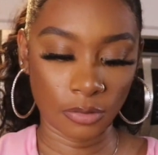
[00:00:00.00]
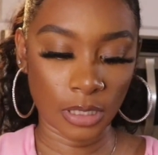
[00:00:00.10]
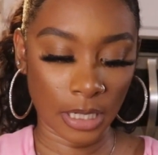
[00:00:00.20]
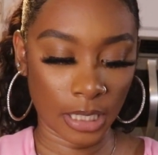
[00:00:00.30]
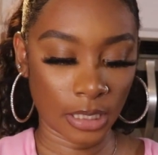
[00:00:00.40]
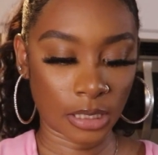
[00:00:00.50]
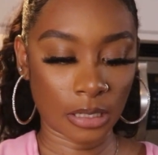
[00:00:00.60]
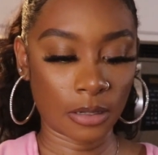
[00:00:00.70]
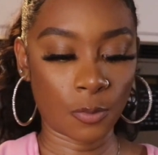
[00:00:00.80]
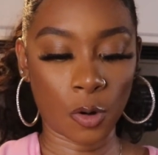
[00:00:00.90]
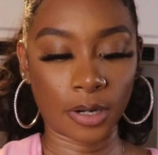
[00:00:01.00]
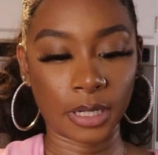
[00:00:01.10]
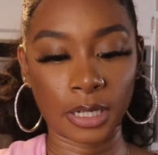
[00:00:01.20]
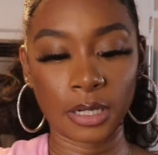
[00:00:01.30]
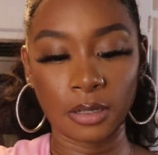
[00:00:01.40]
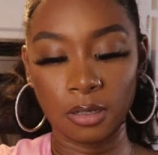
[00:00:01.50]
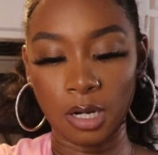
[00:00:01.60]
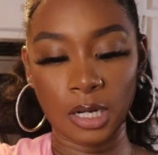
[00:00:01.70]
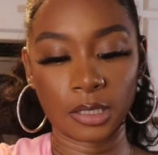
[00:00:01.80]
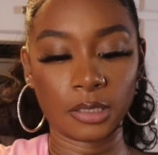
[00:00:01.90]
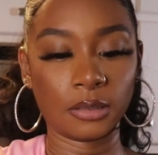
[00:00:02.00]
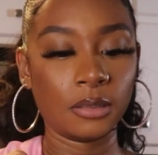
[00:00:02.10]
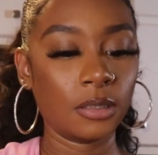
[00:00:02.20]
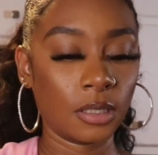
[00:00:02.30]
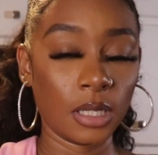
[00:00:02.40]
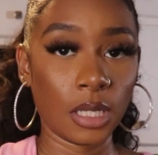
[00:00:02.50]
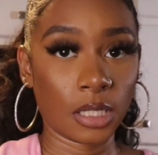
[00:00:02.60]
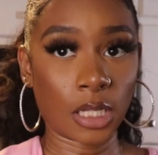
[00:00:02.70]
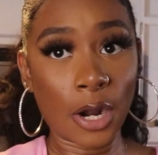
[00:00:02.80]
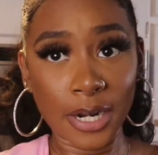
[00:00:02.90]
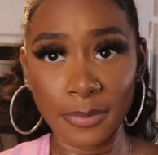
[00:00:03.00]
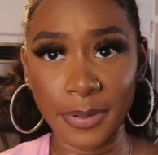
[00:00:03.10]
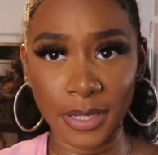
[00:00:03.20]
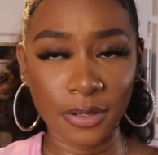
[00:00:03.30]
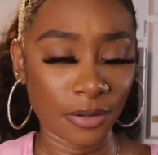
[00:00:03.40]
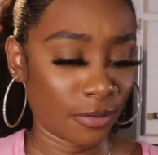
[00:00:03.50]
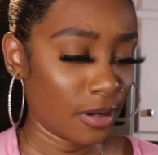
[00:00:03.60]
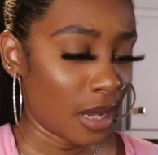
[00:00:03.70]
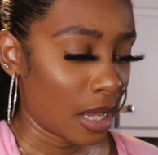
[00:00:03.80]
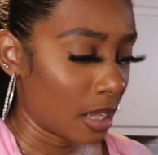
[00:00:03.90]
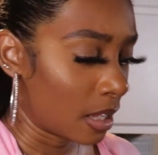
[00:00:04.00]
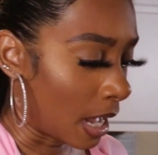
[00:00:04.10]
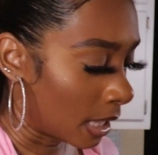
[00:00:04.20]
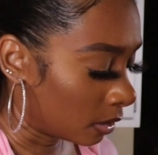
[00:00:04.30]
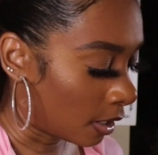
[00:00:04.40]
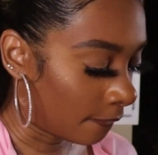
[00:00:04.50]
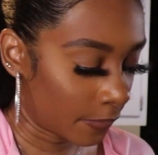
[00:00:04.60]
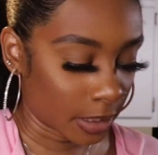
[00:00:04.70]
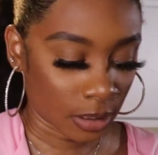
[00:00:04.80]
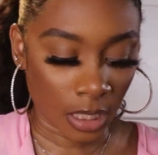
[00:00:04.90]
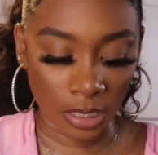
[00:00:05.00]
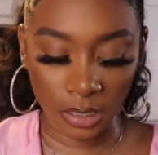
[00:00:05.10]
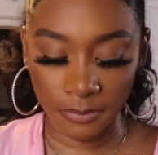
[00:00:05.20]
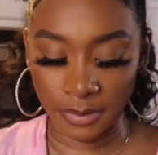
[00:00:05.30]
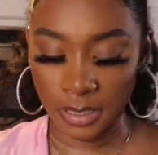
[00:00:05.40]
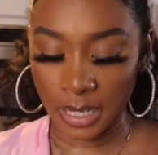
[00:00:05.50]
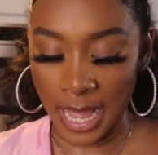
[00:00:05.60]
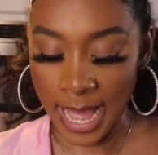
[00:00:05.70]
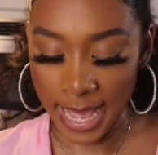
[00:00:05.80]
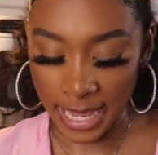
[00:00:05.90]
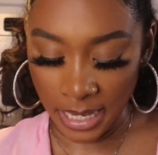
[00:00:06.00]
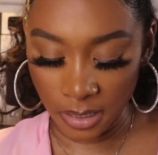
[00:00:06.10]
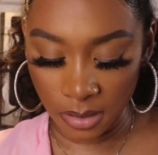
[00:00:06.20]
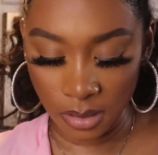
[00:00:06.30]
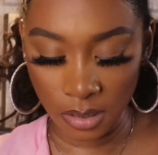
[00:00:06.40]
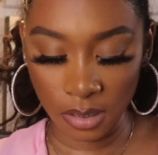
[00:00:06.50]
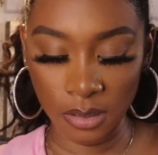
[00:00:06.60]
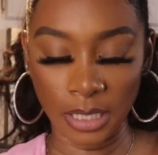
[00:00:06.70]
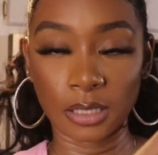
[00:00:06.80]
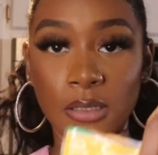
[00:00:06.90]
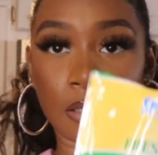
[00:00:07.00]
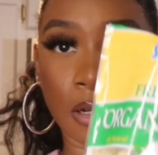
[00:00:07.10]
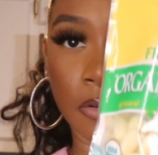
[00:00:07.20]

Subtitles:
to take some organic garlic. It's already peeled. I love fresh garlic, but I hate like these